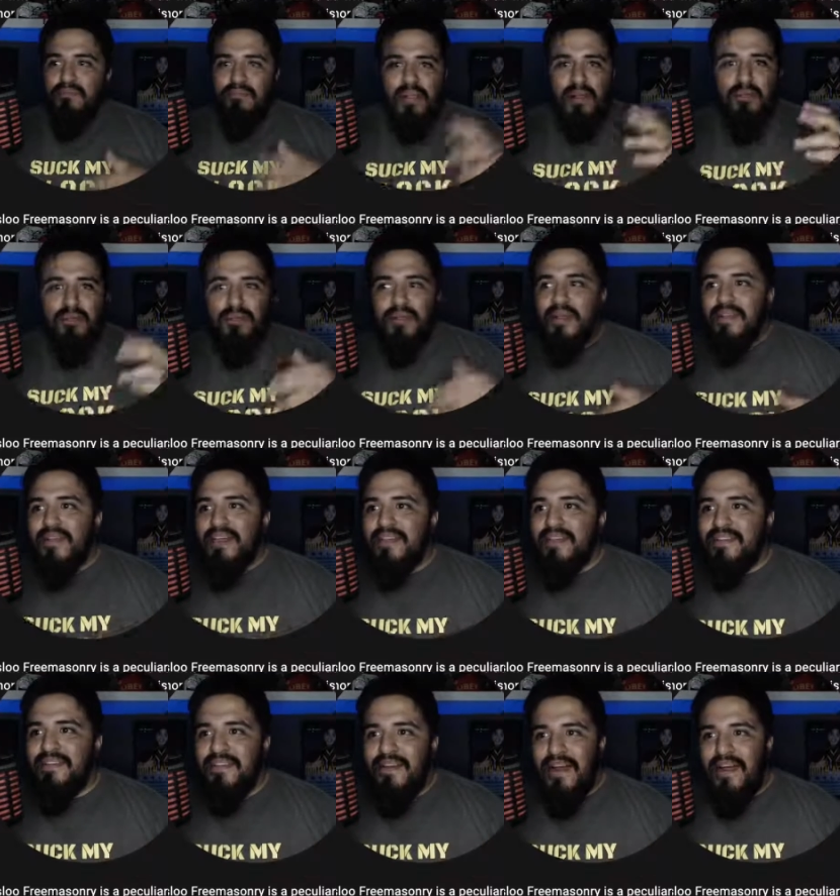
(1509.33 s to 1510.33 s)
blah blah blah. Like,
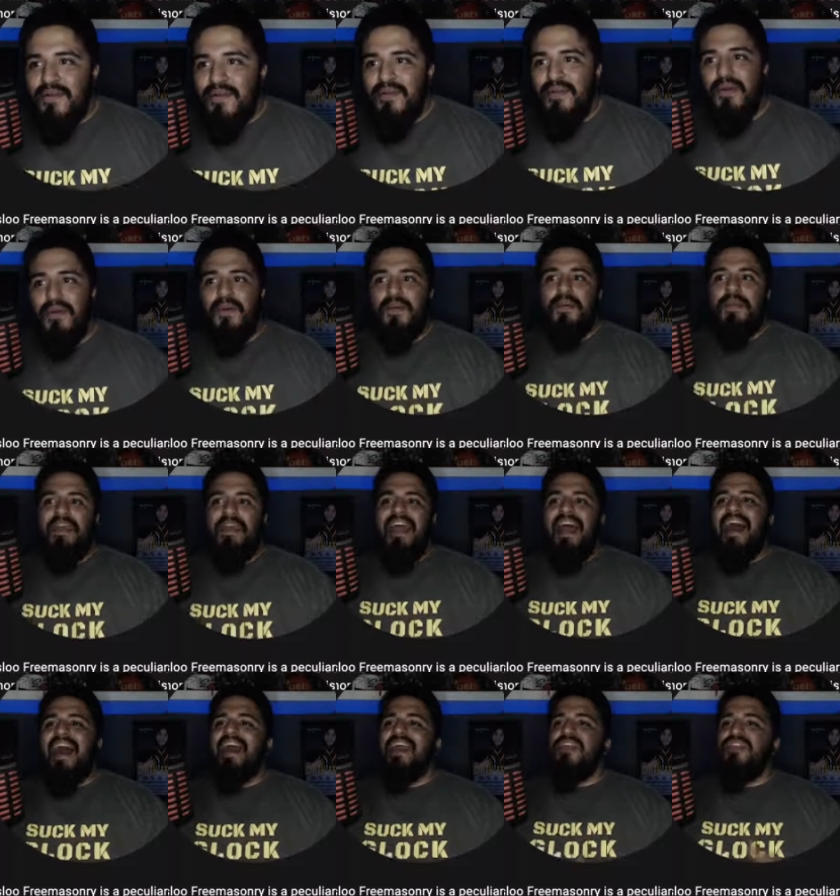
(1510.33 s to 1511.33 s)
I don't know.
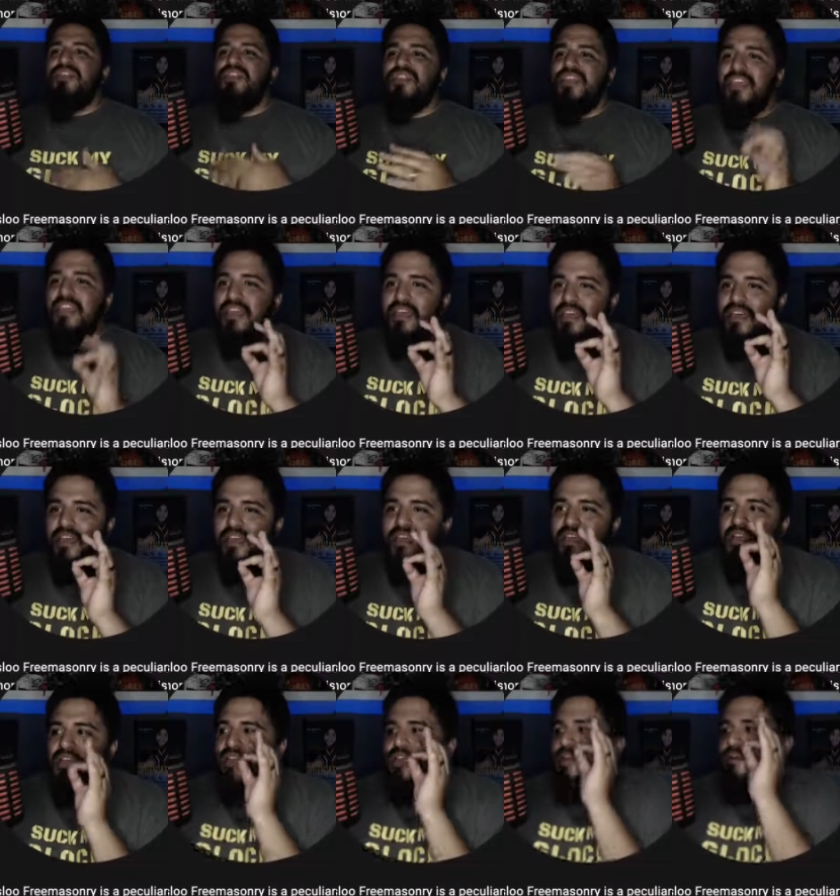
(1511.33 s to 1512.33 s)
I think
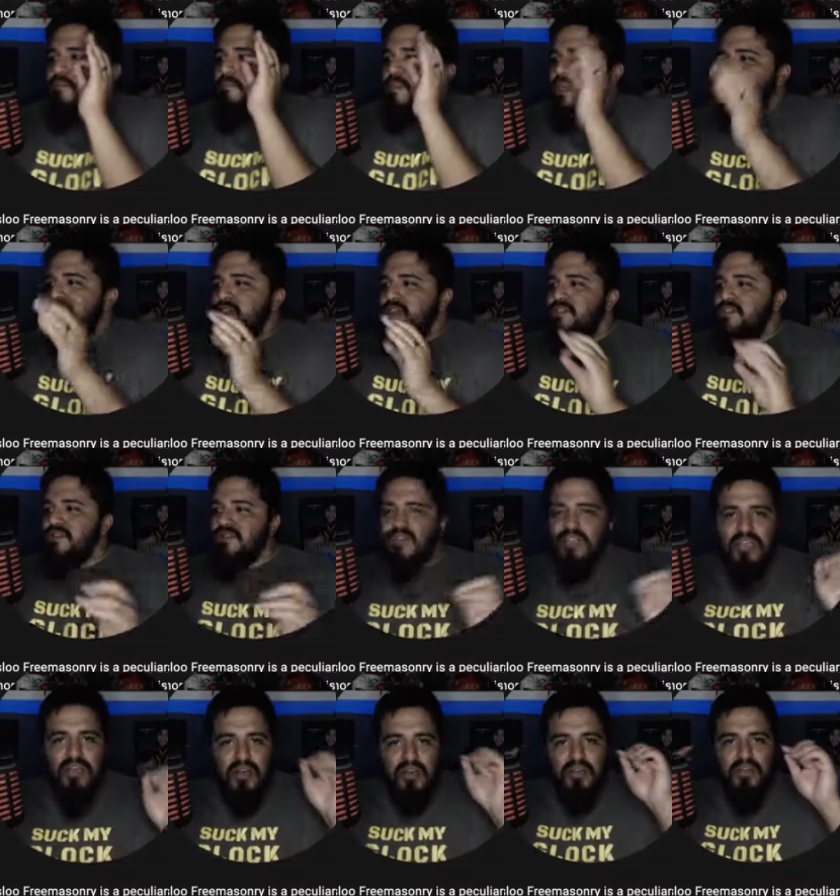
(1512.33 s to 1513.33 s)
Masonry
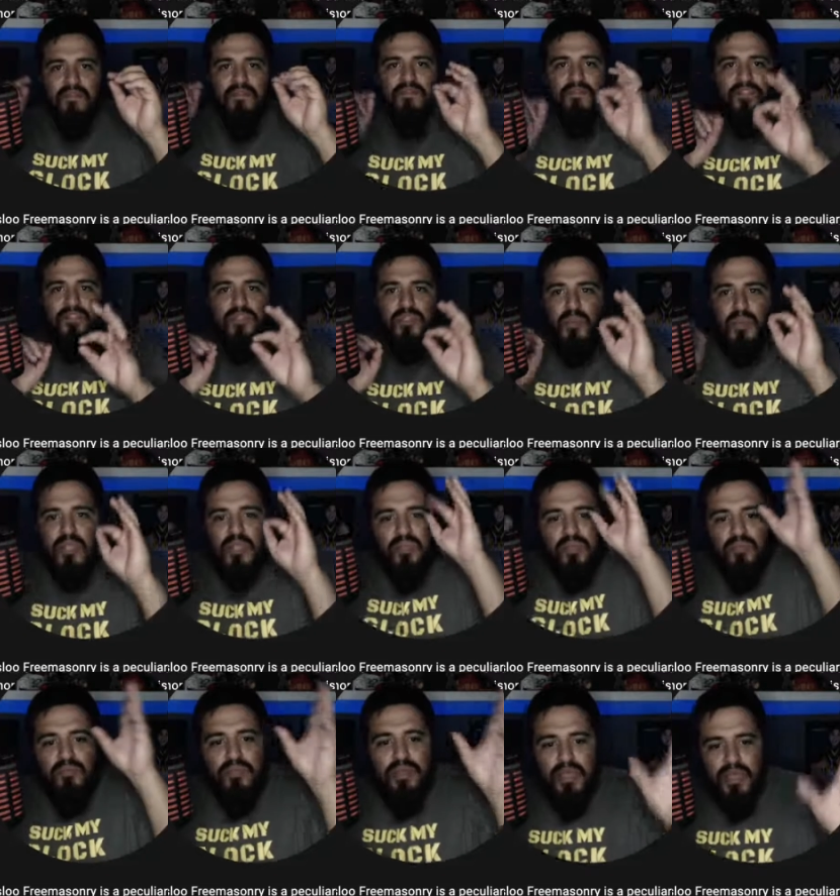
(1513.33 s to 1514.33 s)
got confused with
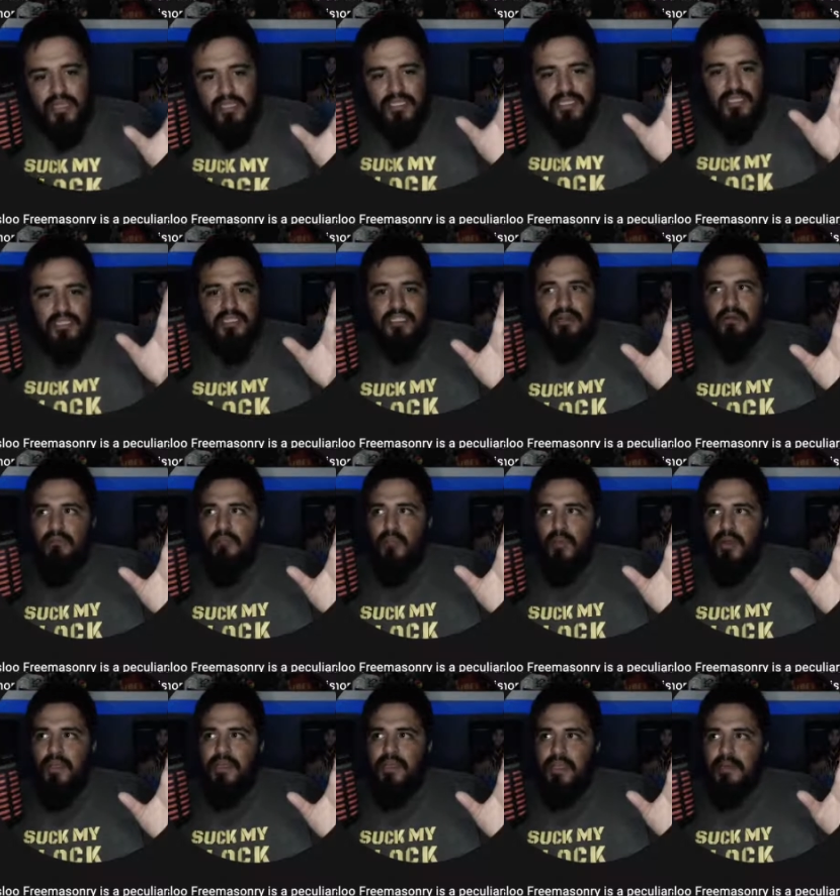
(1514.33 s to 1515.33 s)
Illuminati at some
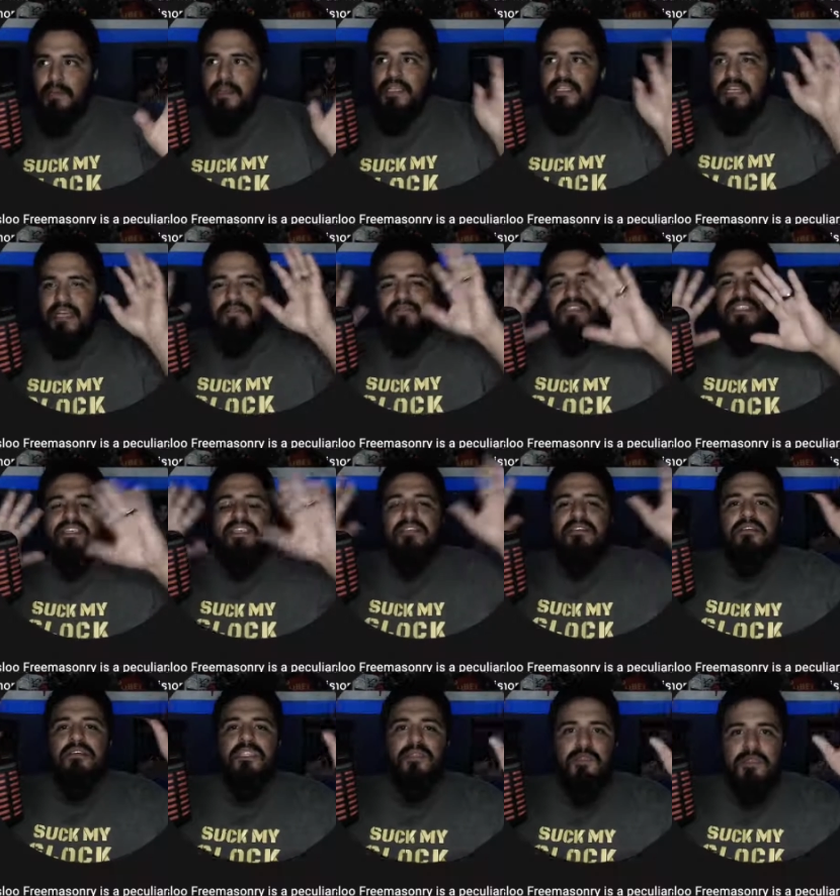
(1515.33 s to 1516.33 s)
point. Like, because I've seen
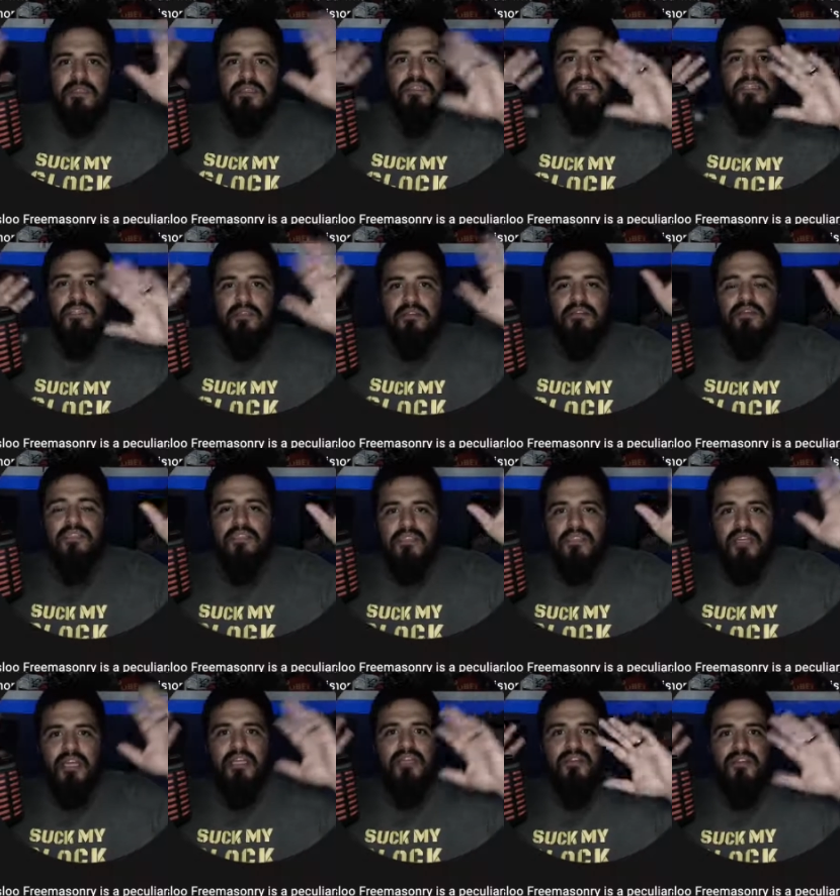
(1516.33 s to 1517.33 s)
conspiracy theories
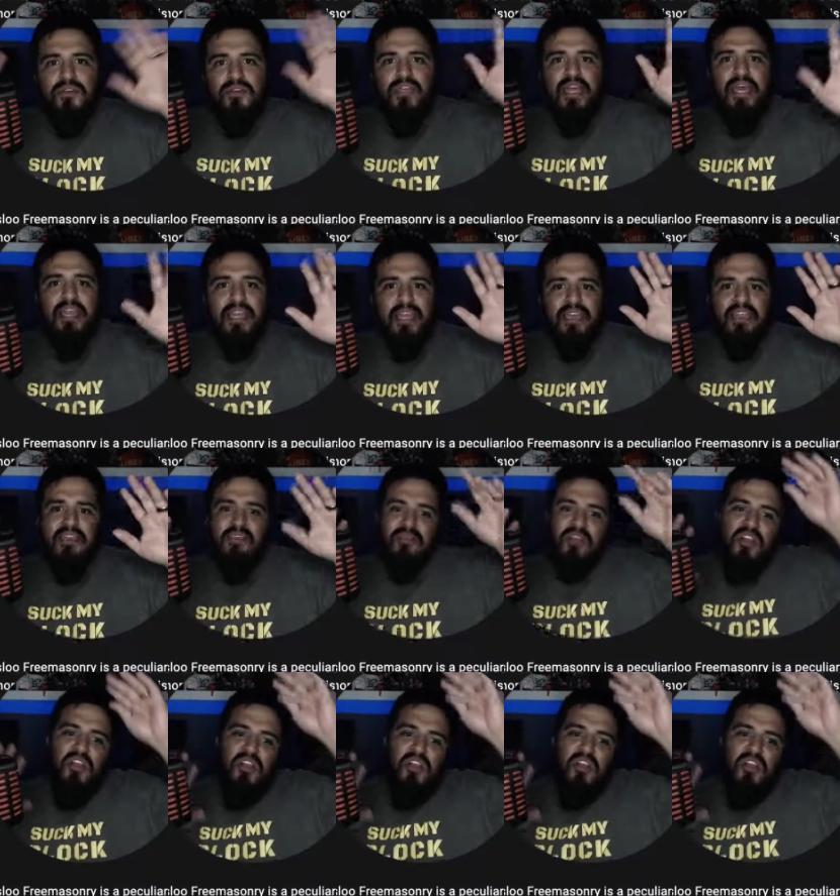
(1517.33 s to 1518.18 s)
try and do that. Like, the